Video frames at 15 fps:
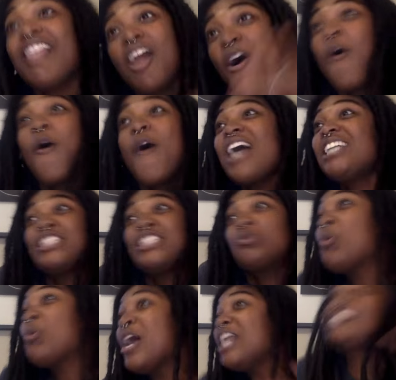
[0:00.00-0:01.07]
Oh, I just
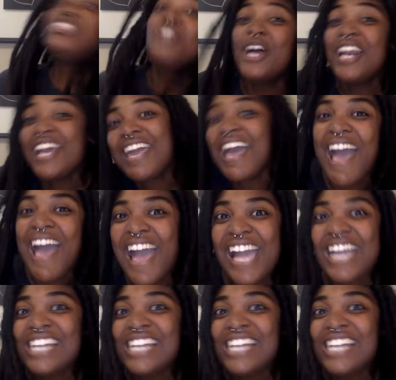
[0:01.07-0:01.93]
want to join a gang.